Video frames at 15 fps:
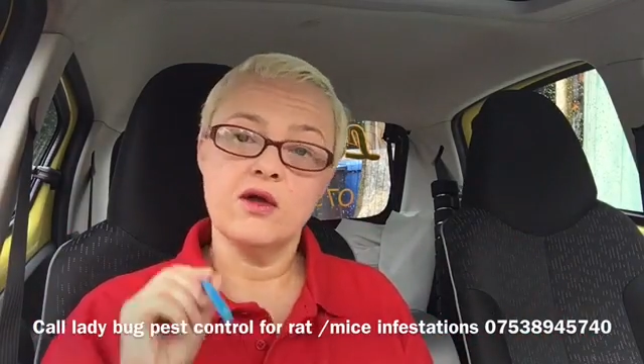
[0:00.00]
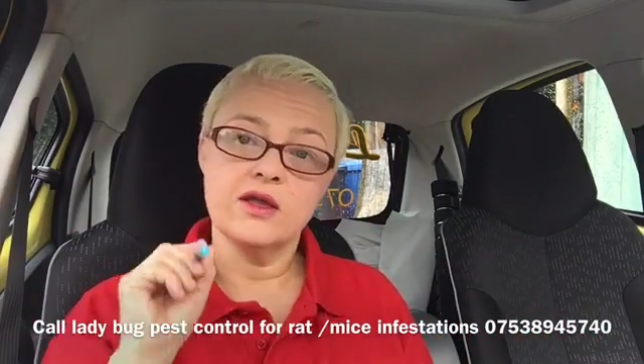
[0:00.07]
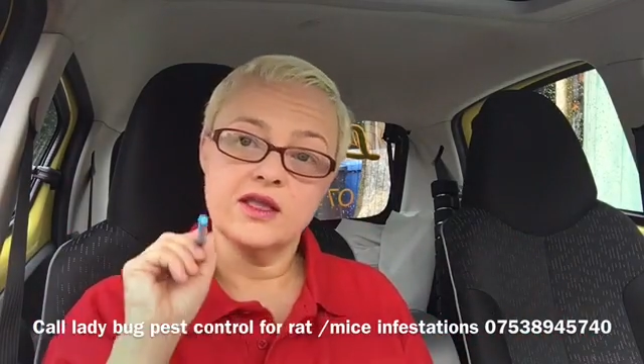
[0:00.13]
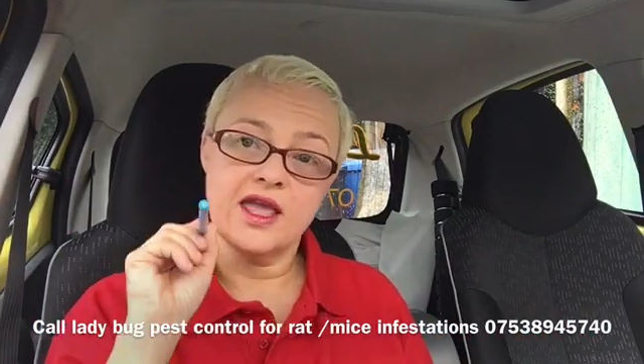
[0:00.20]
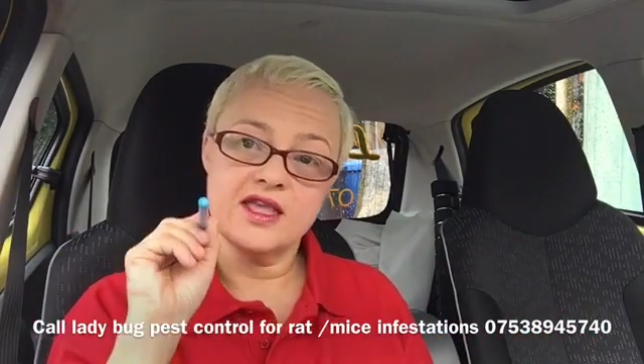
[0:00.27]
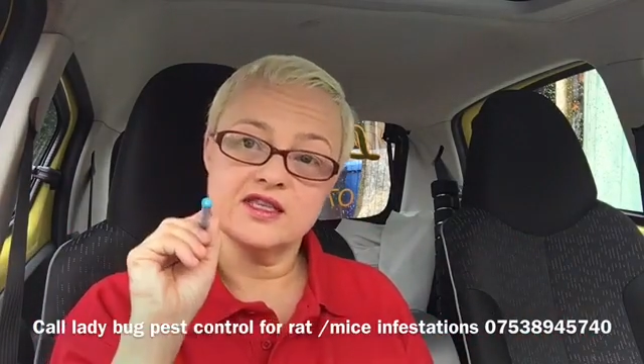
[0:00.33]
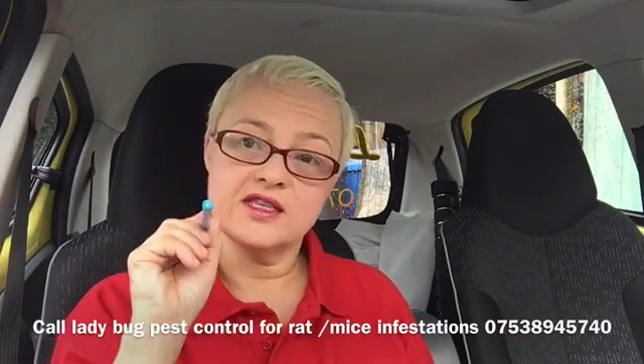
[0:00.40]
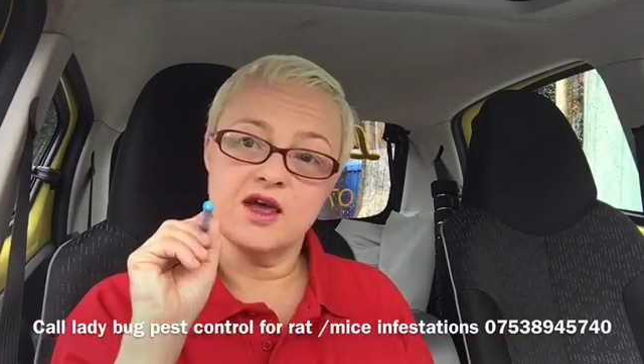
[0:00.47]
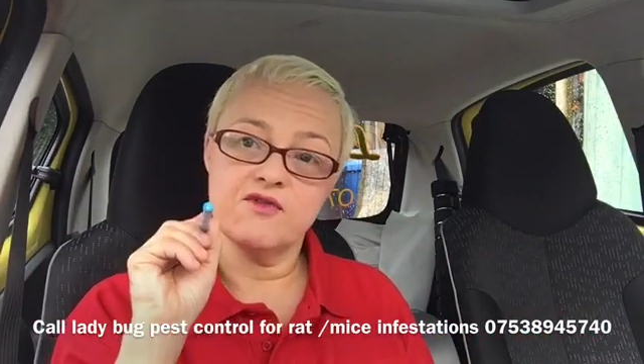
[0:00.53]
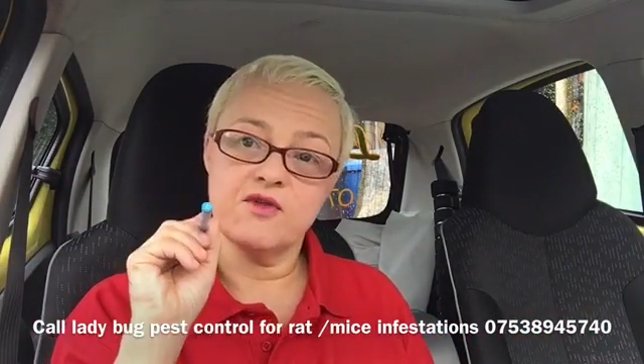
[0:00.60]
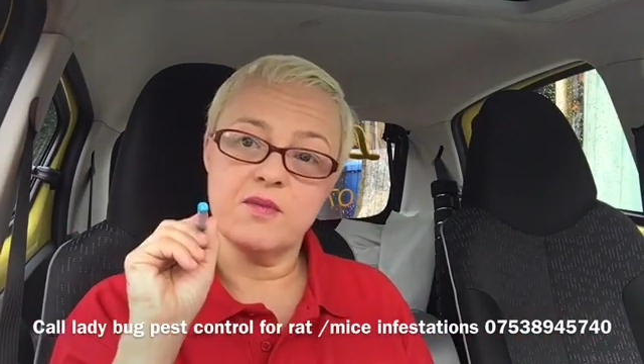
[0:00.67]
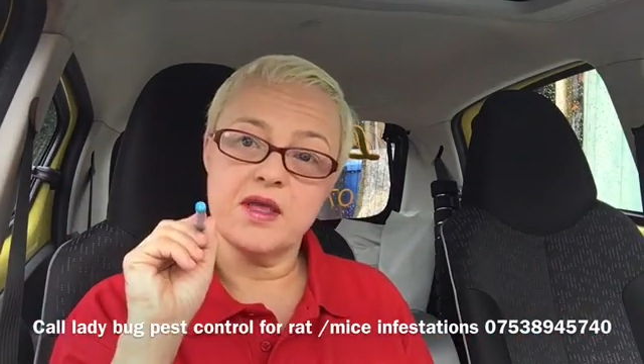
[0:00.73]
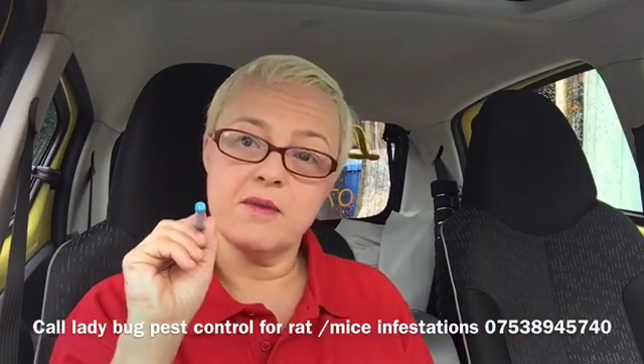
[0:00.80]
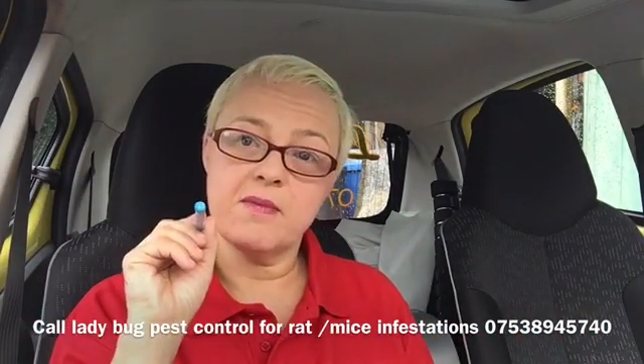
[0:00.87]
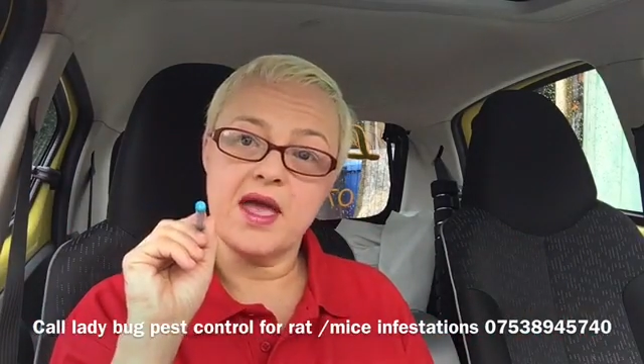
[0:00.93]
Get yourself a
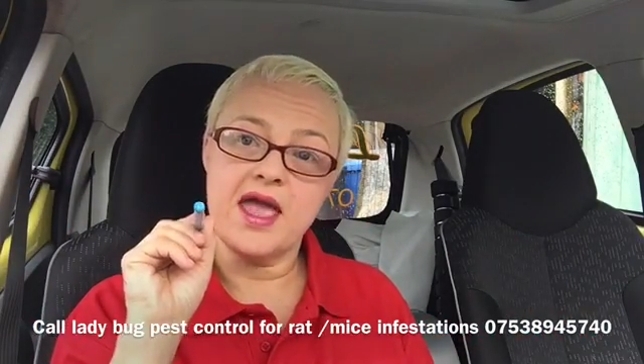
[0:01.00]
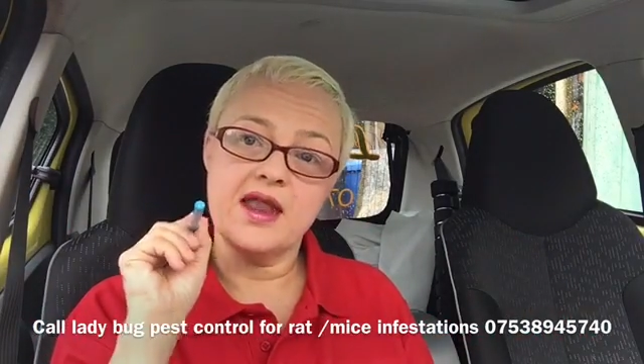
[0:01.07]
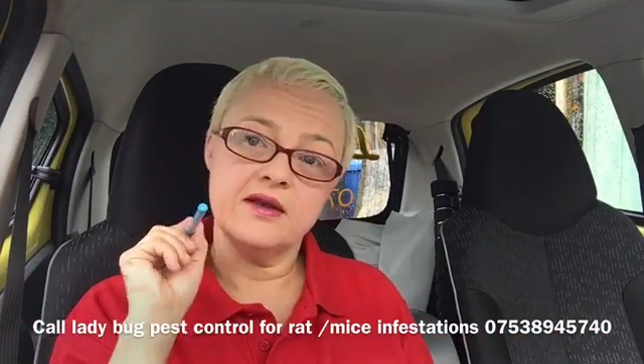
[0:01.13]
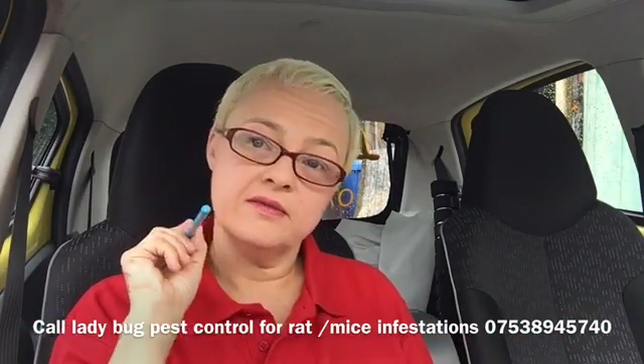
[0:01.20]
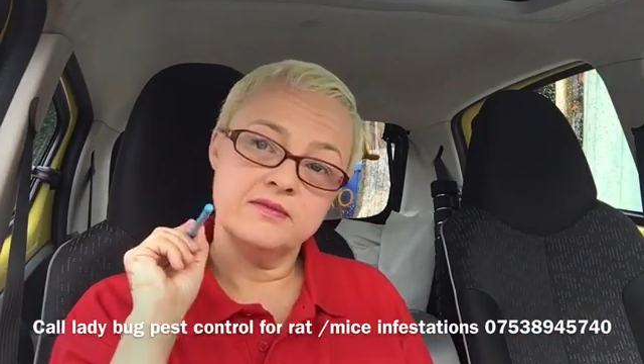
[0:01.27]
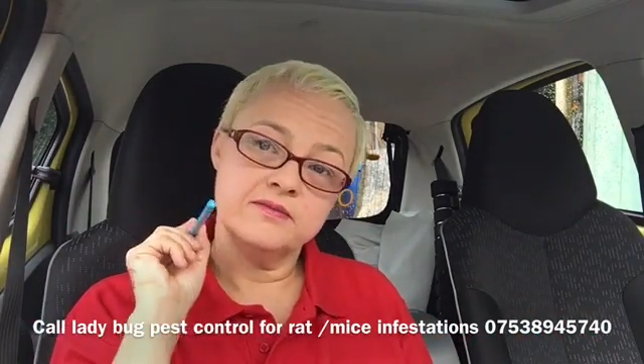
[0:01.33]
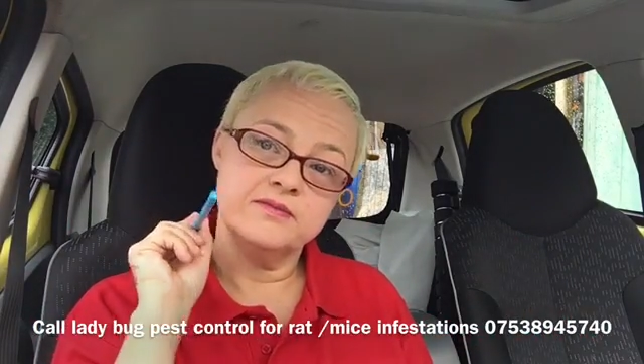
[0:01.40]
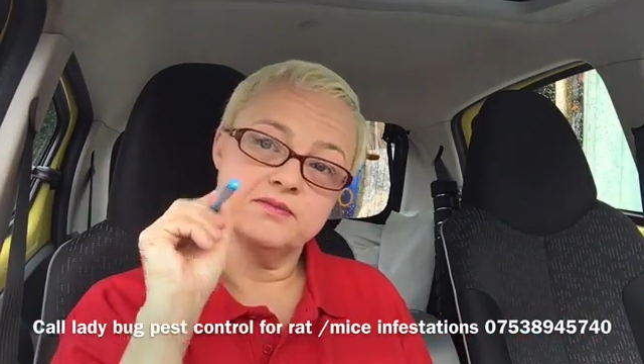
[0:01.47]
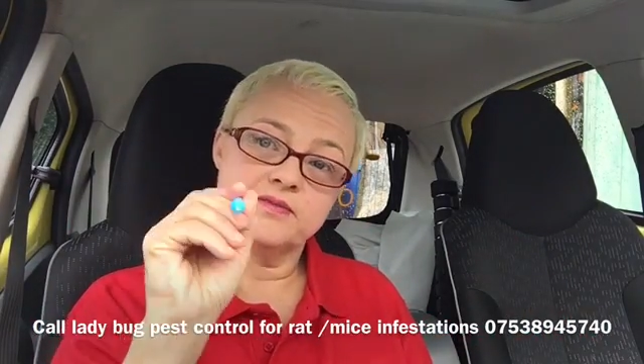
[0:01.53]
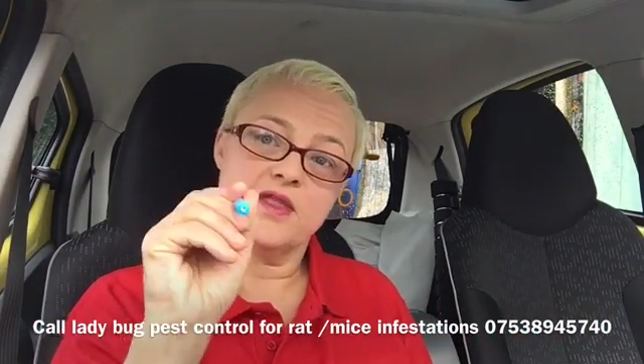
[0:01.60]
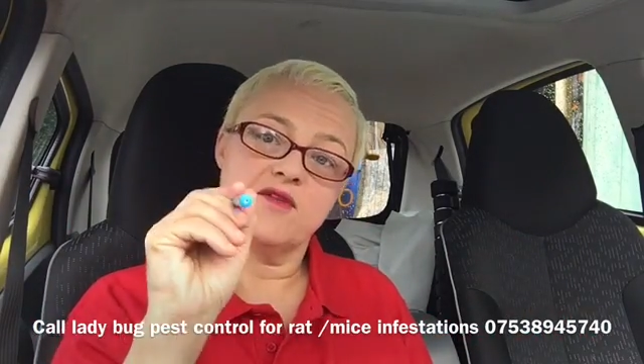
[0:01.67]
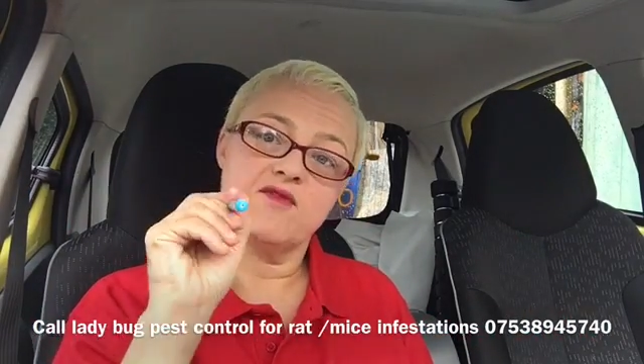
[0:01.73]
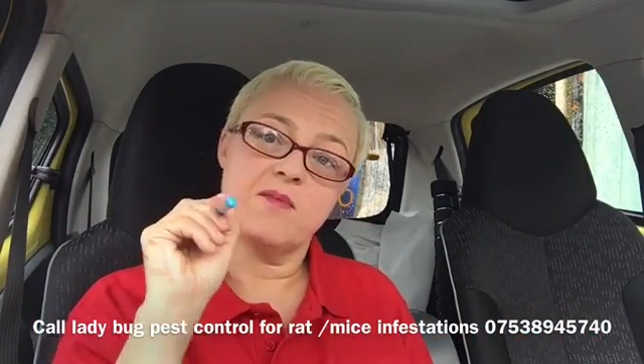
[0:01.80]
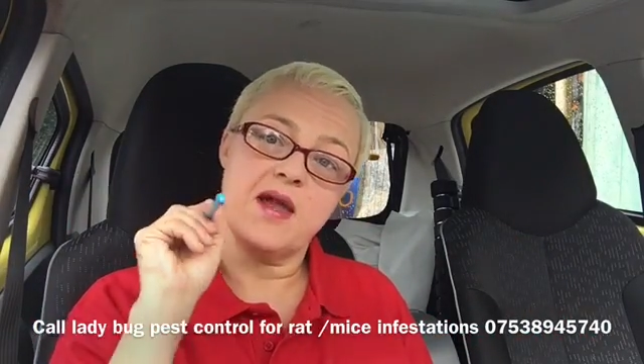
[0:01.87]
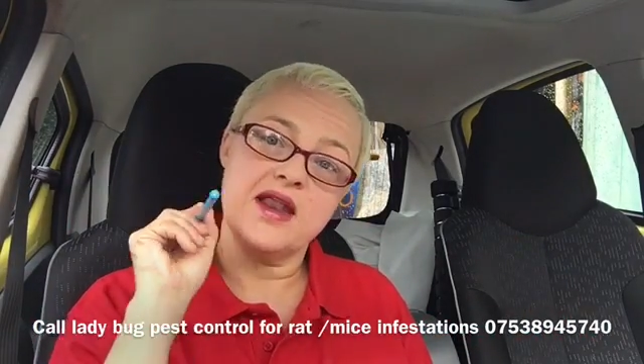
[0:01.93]
Bic pen.
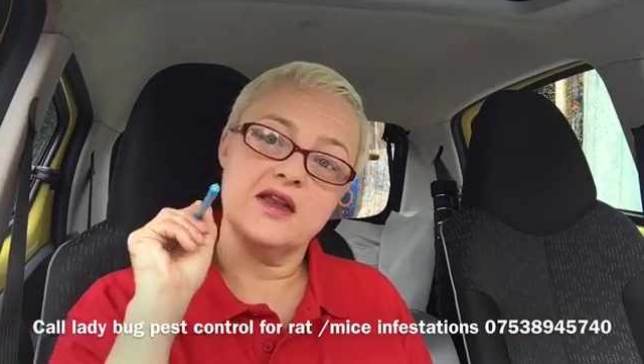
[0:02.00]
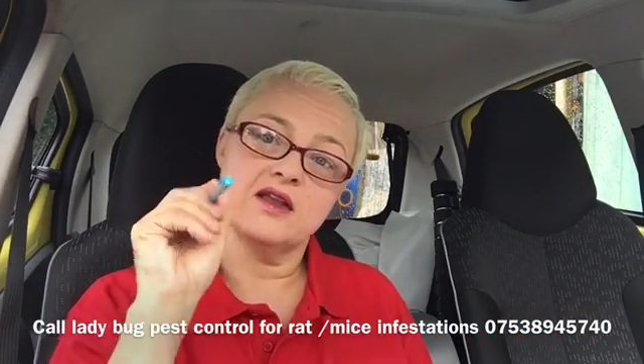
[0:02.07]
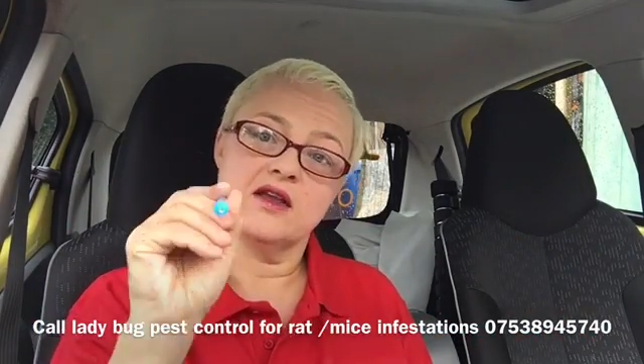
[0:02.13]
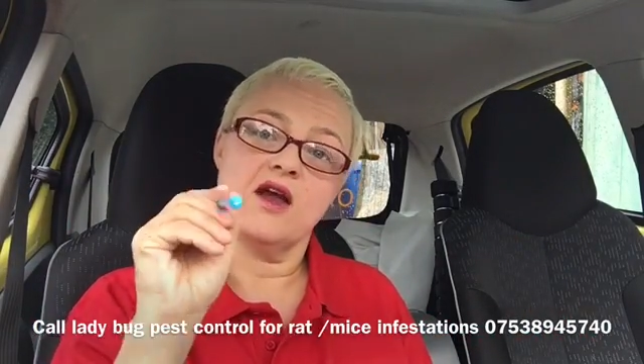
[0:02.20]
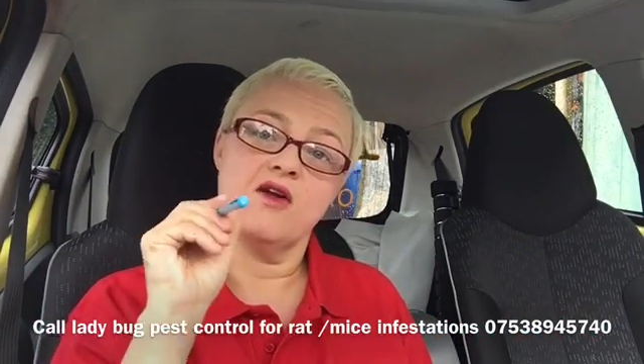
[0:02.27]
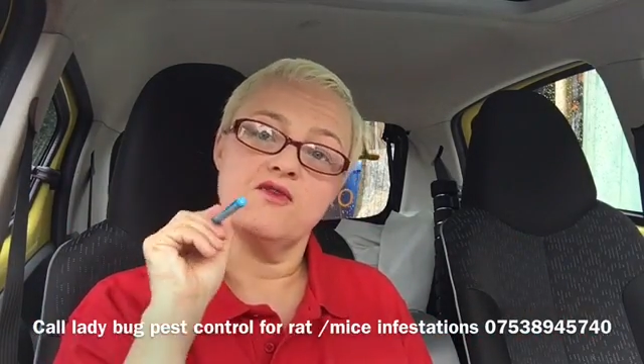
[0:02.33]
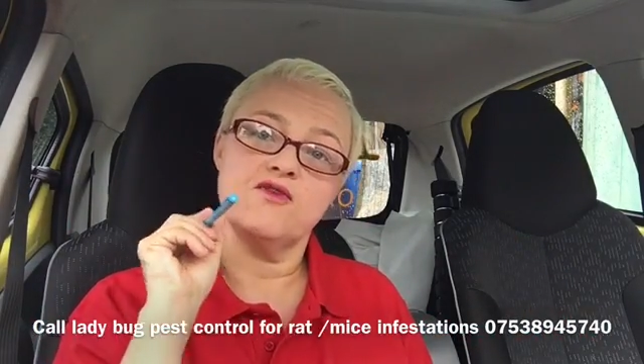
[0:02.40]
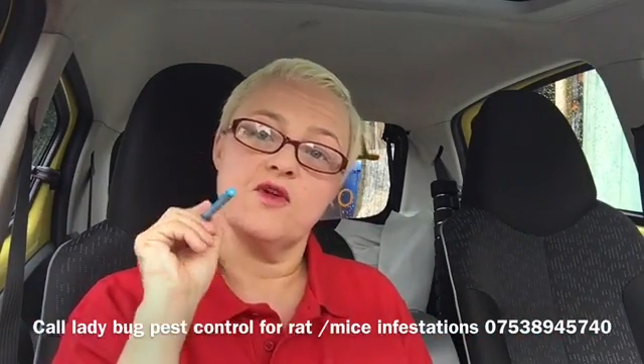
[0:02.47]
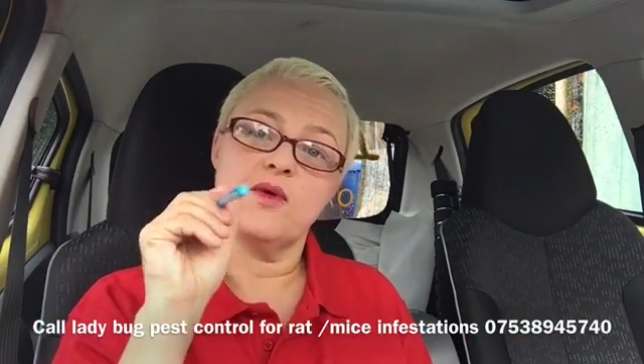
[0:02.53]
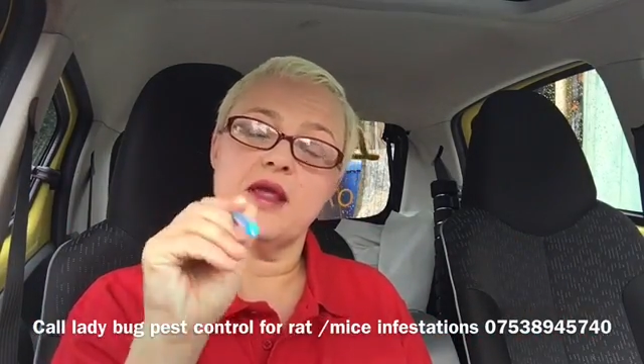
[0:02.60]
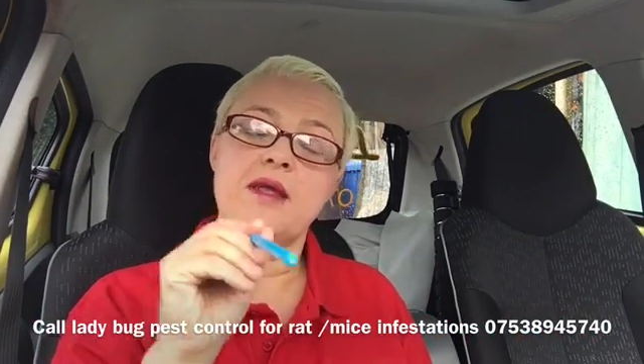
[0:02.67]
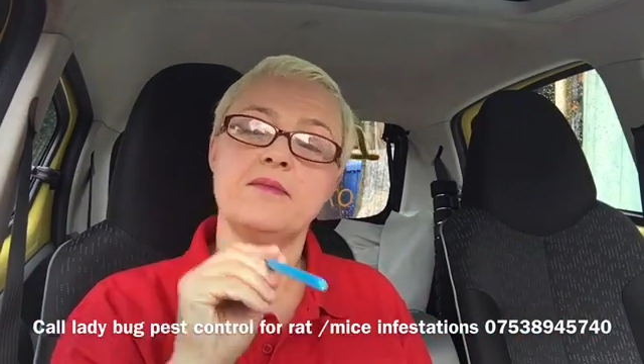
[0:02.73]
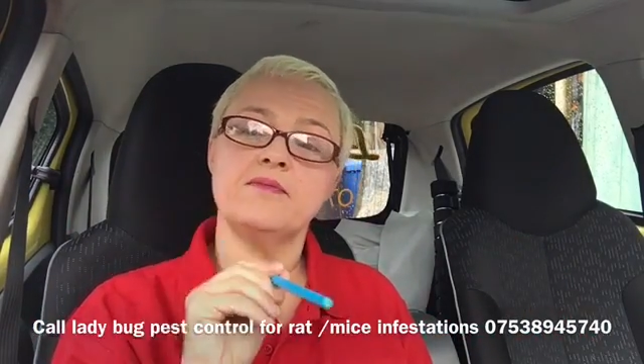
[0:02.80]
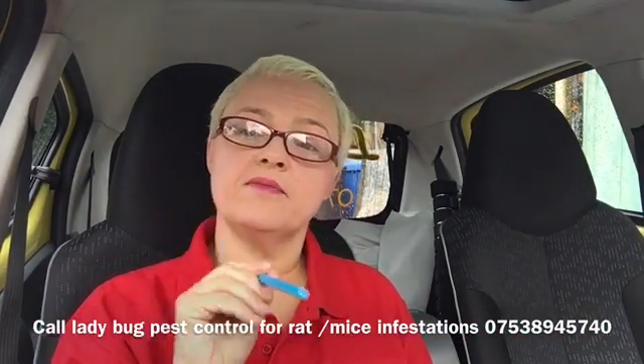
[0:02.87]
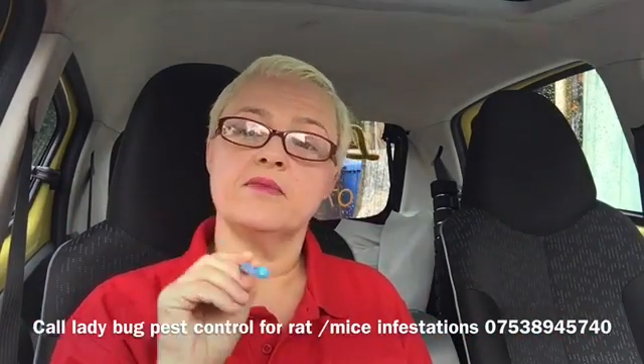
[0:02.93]
If a pen can go through
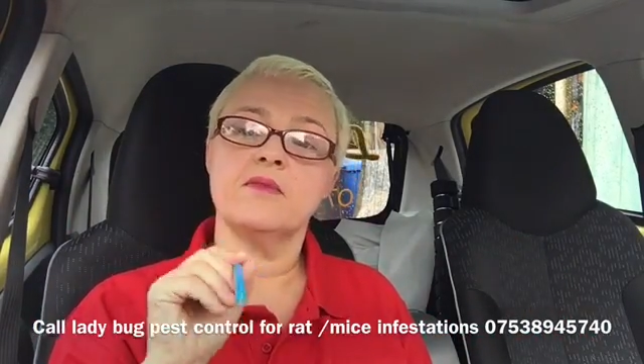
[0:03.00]
it,